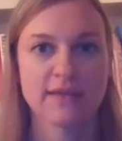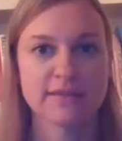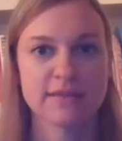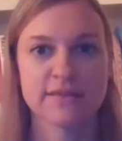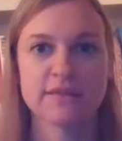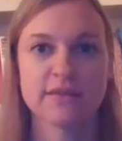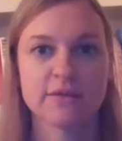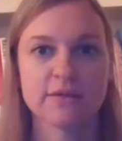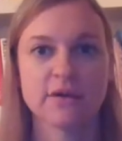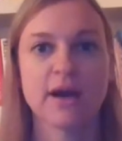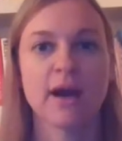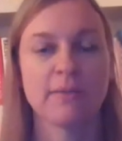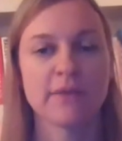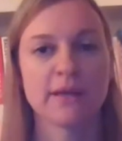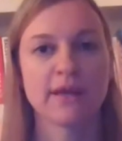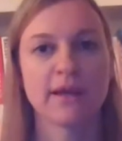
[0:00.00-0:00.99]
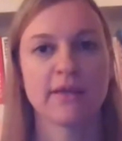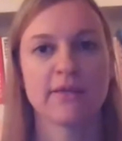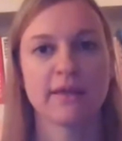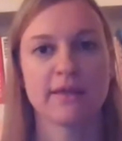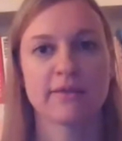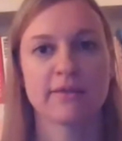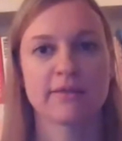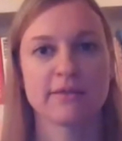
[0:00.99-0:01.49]
has a deal coming and
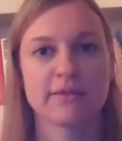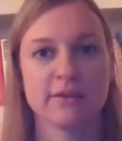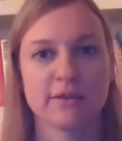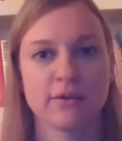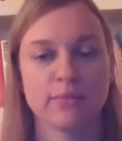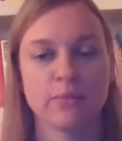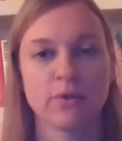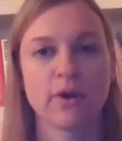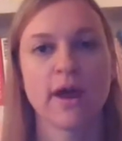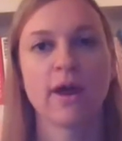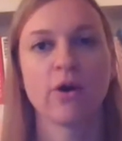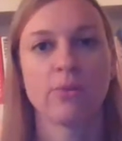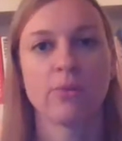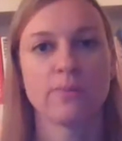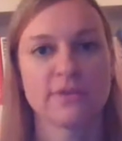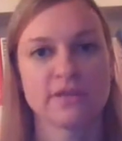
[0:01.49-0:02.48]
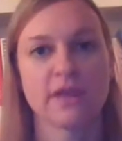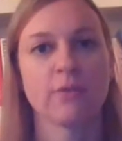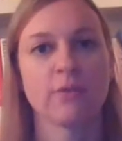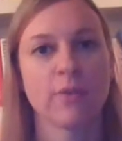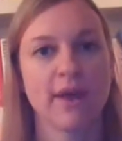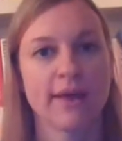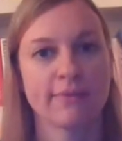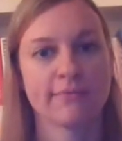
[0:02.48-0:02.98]
that, you know, more help is on the
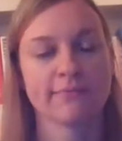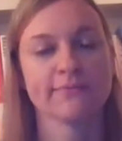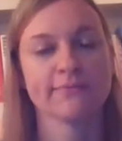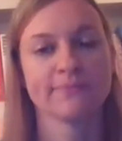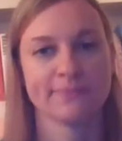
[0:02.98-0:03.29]
way.